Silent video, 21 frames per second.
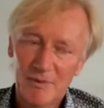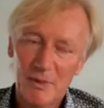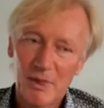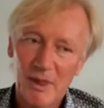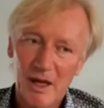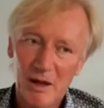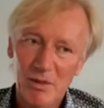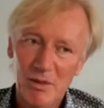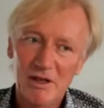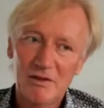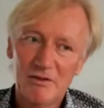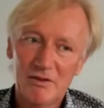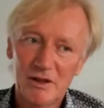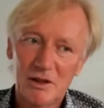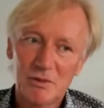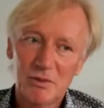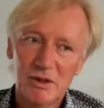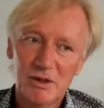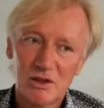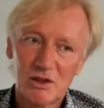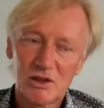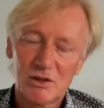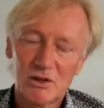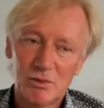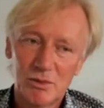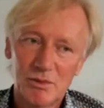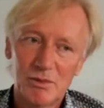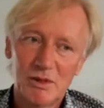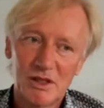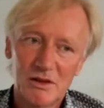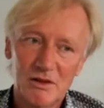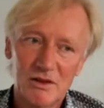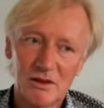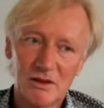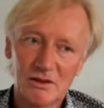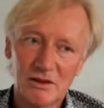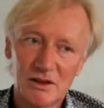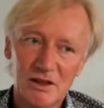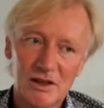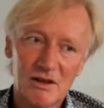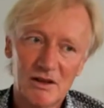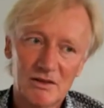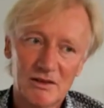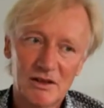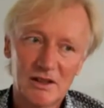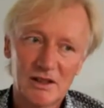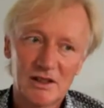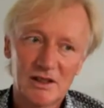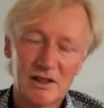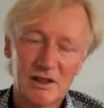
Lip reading: I believe very much in this, and I think